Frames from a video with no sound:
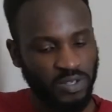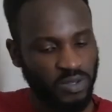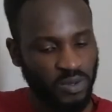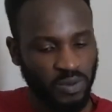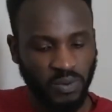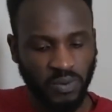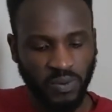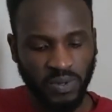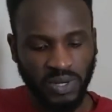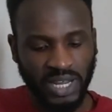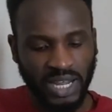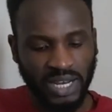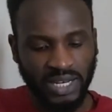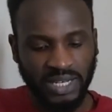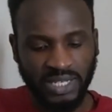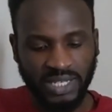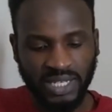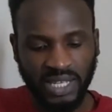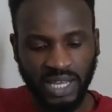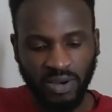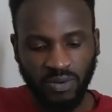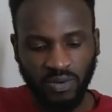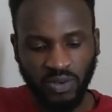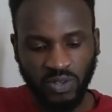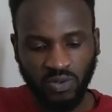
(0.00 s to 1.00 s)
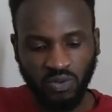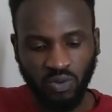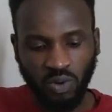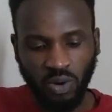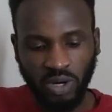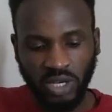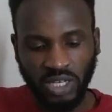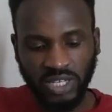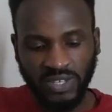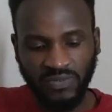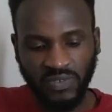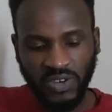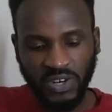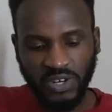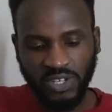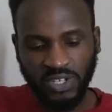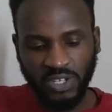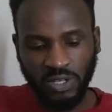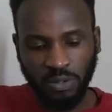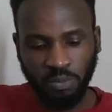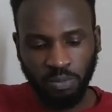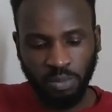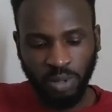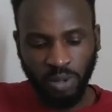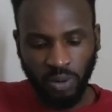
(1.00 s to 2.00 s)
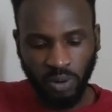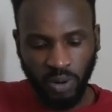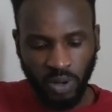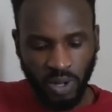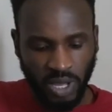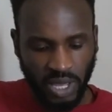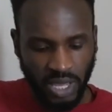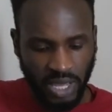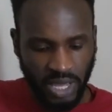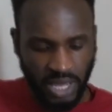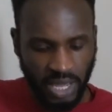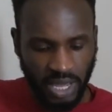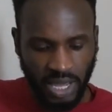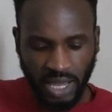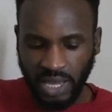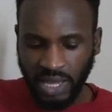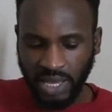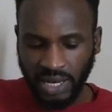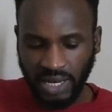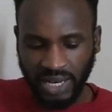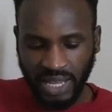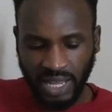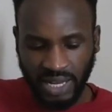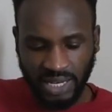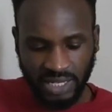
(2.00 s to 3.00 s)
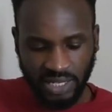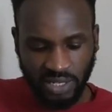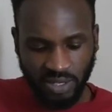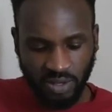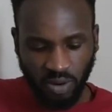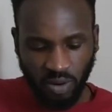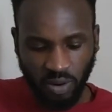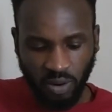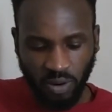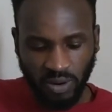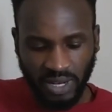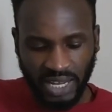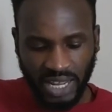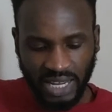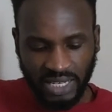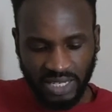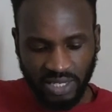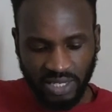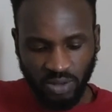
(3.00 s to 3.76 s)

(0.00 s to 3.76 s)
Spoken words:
So that is how it works. It's very simple, and that is all.